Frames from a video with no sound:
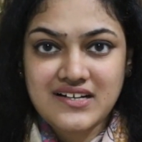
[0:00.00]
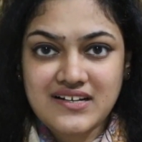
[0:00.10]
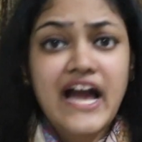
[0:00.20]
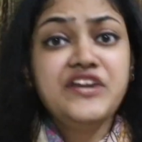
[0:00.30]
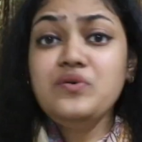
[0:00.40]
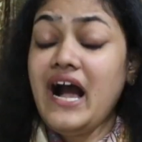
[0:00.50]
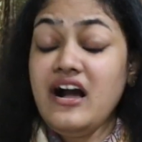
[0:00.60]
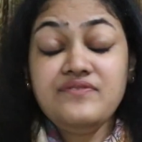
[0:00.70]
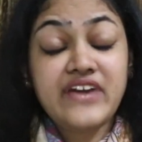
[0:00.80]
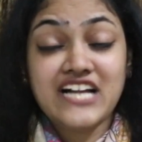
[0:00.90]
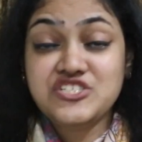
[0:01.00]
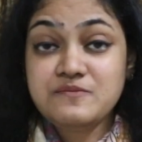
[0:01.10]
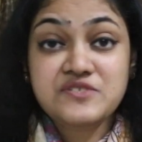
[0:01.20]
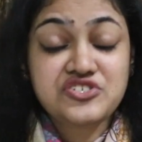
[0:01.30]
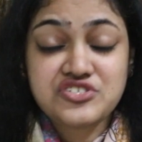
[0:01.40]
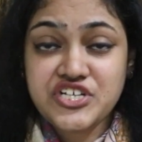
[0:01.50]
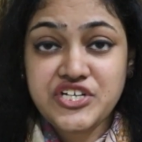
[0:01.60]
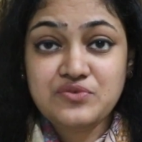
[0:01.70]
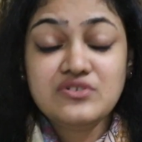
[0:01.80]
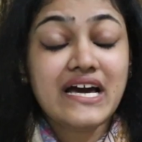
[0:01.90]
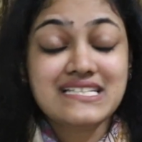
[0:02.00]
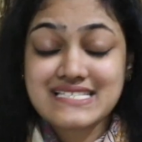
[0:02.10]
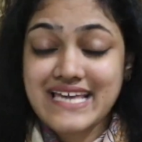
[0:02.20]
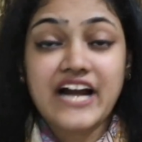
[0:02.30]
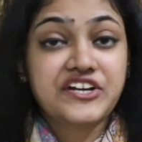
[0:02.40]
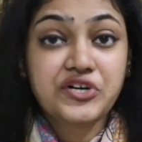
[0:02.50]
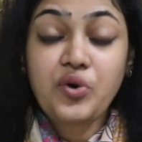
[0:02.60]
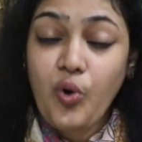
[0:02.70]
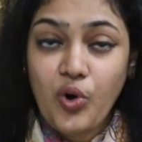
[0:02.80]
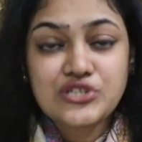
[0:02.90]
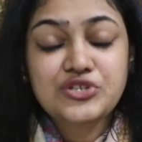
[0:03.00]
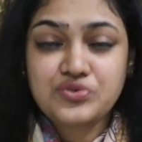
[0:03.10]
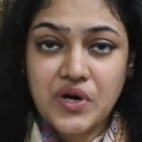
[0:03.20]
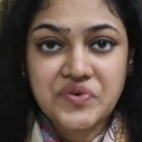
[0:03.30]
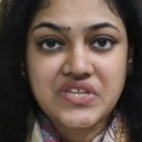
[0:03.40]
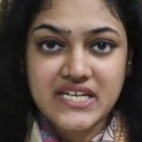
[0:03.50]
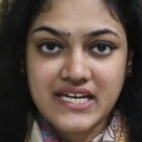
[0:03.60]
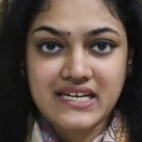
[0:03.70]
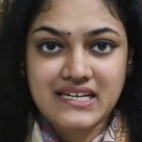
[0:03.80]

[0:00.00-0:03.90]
and you have catch-ups scheduled and scattered all throughout the day